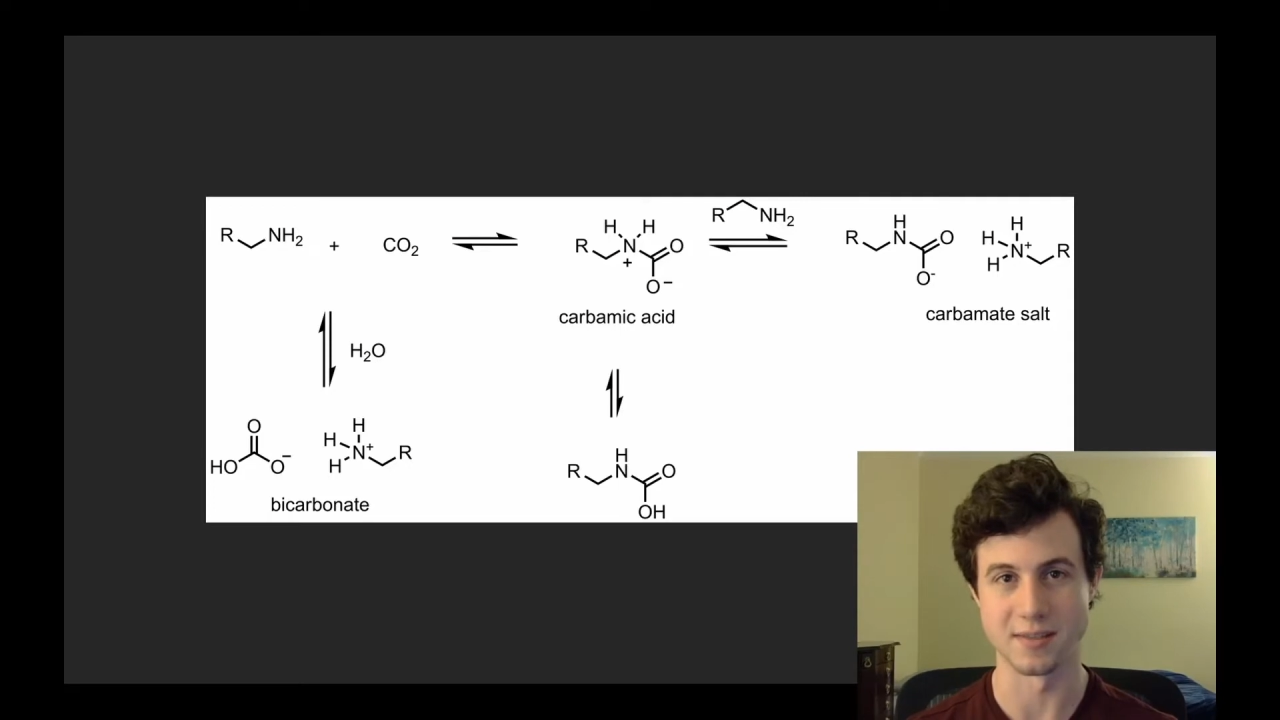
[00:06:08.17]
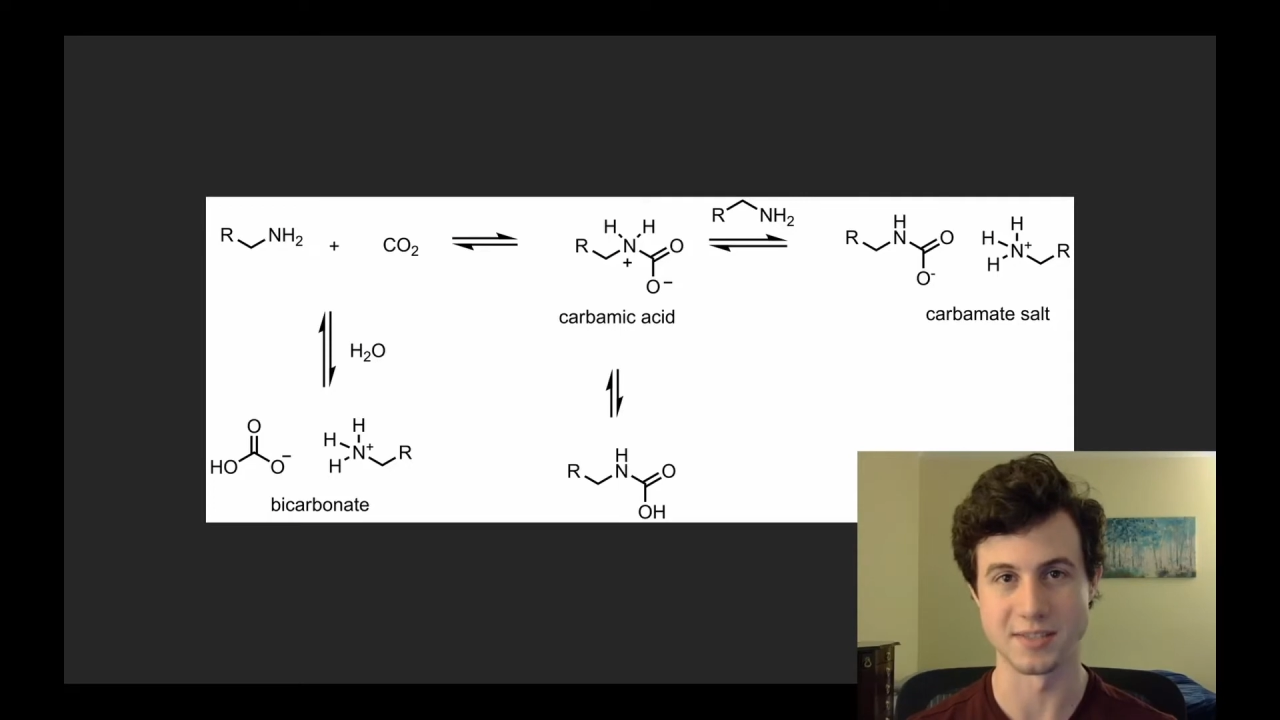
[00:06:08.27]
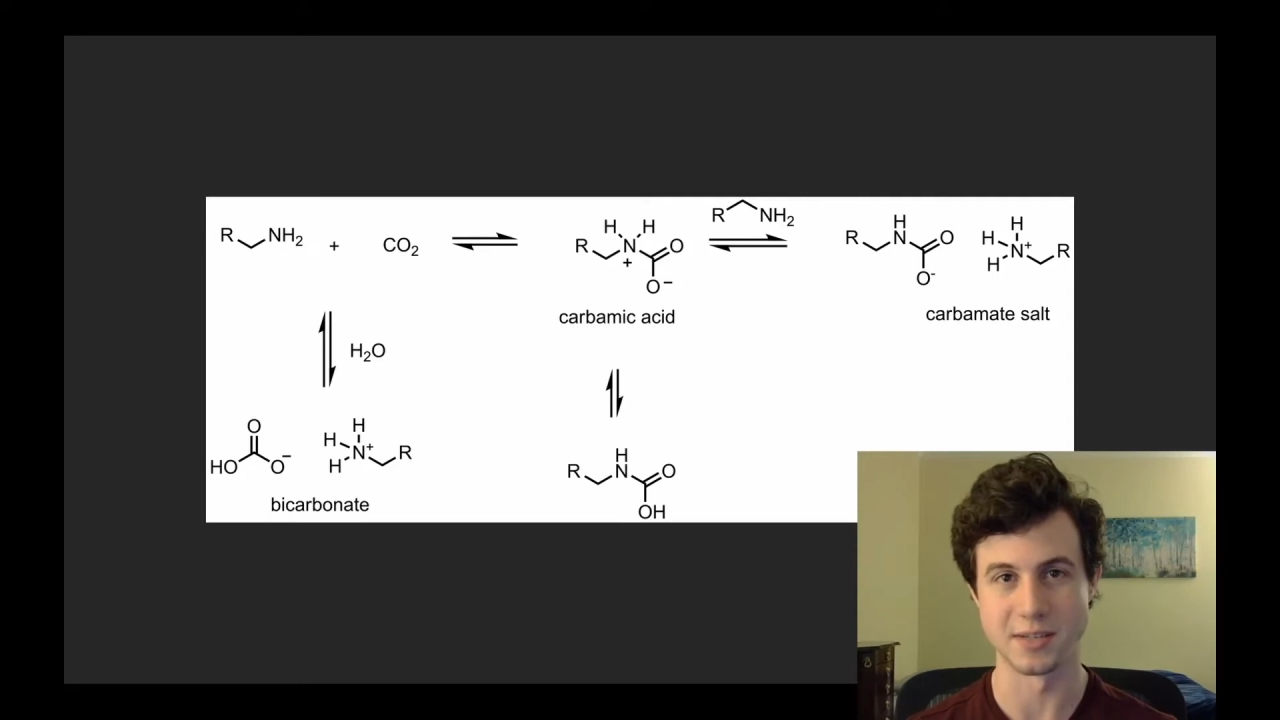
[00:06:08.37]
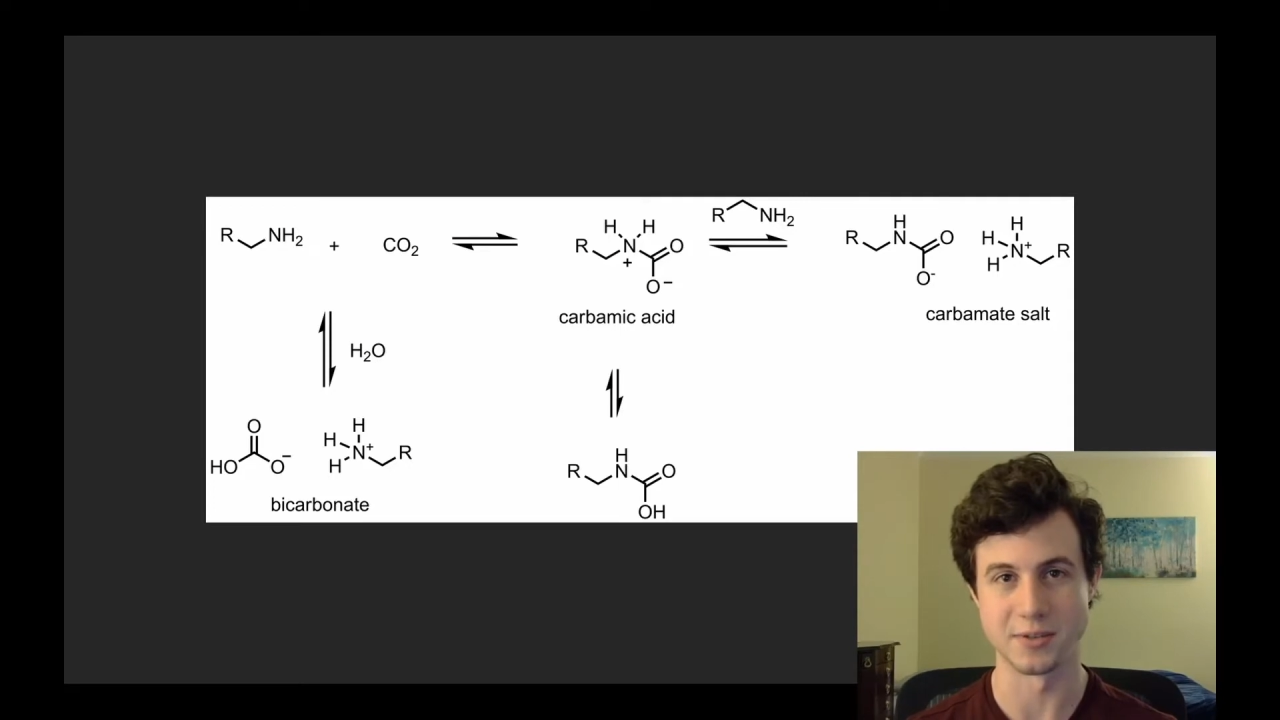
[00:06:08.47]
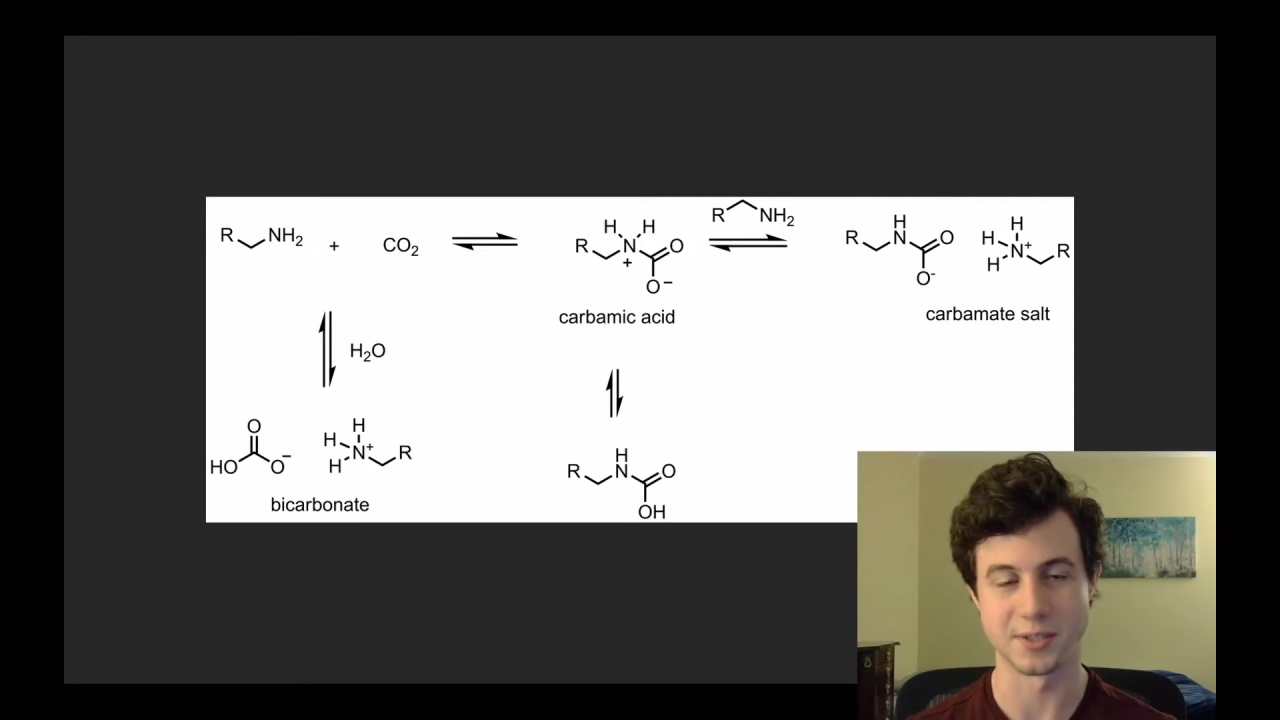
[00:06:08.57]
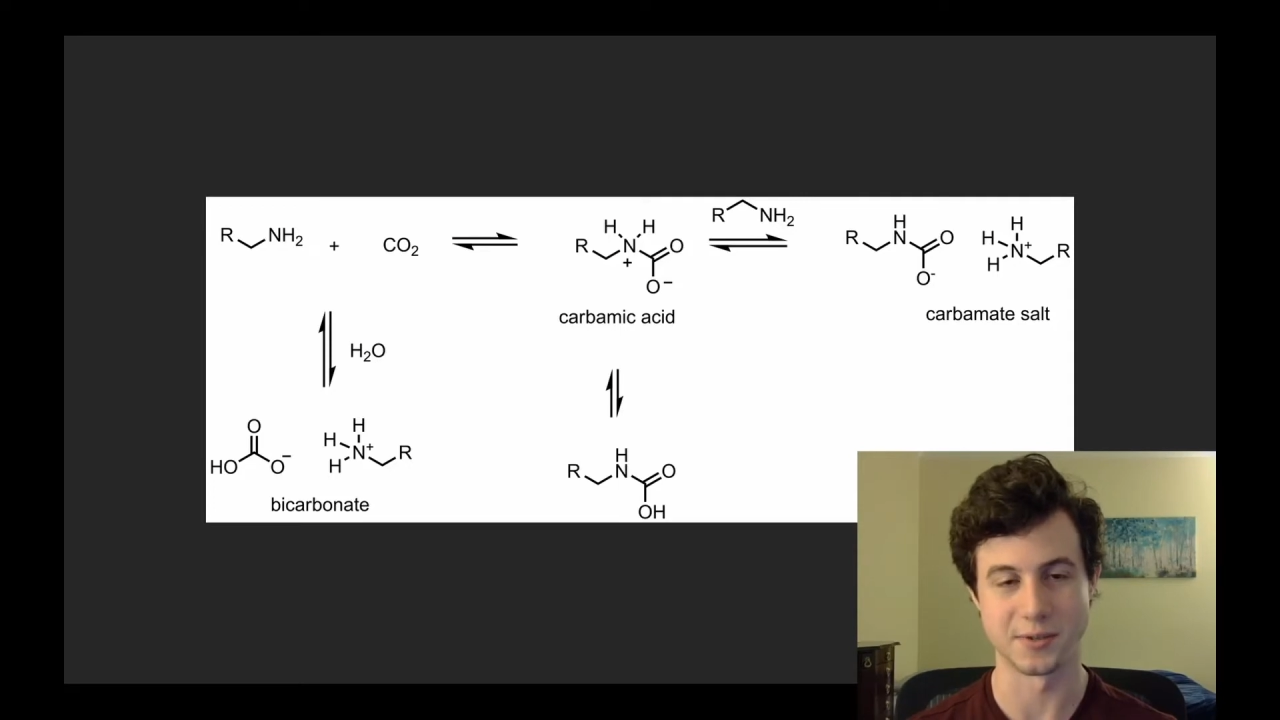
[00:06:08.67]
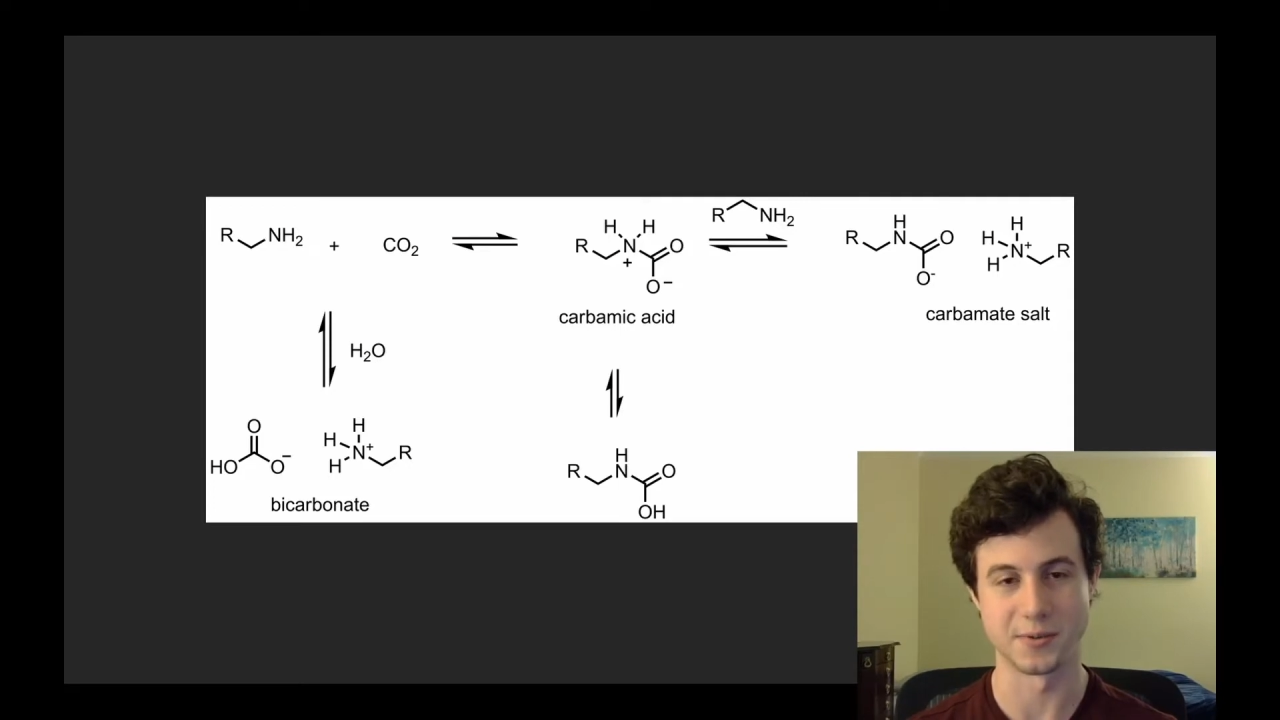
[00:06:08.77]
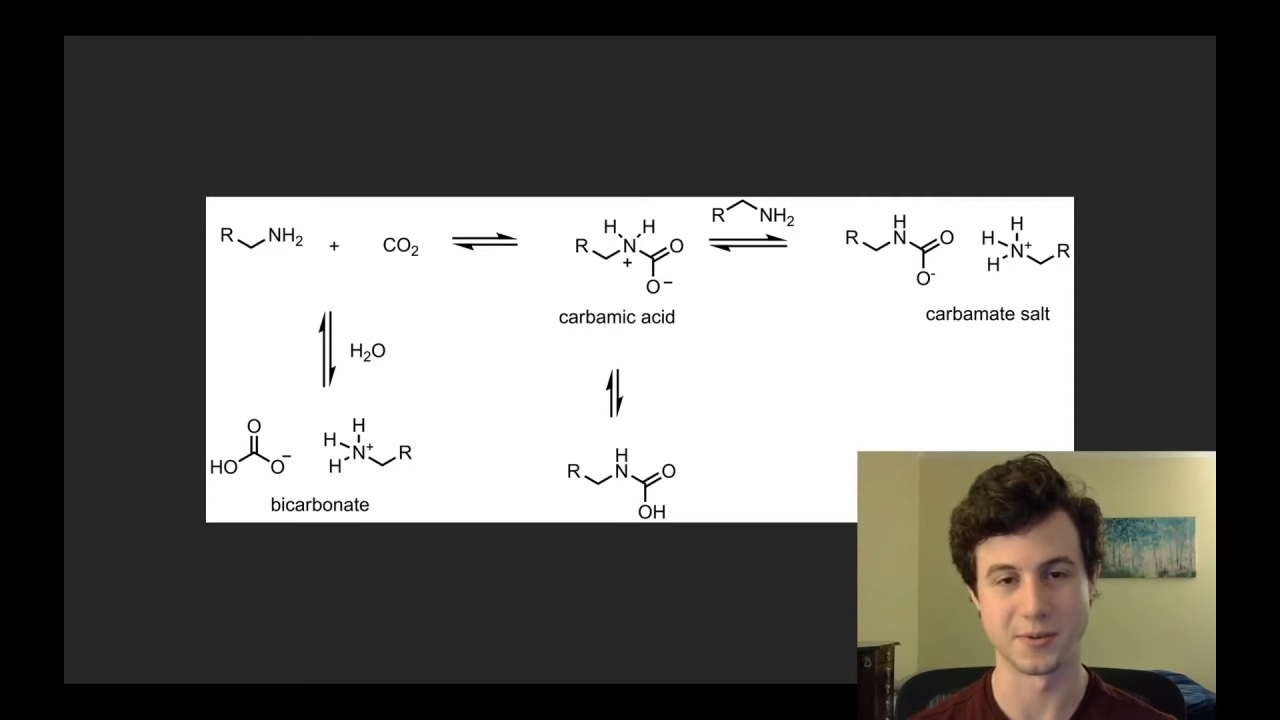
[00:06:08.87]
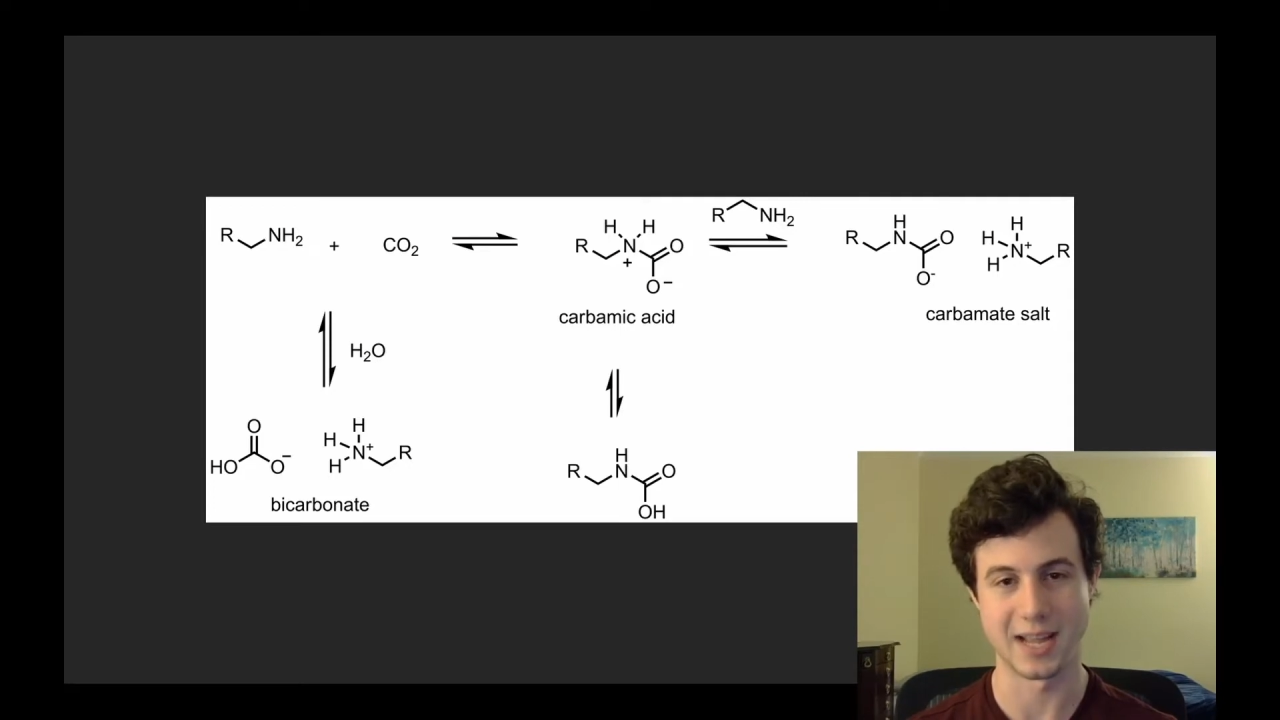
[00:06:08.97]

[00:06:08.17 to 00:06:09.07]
of CO2,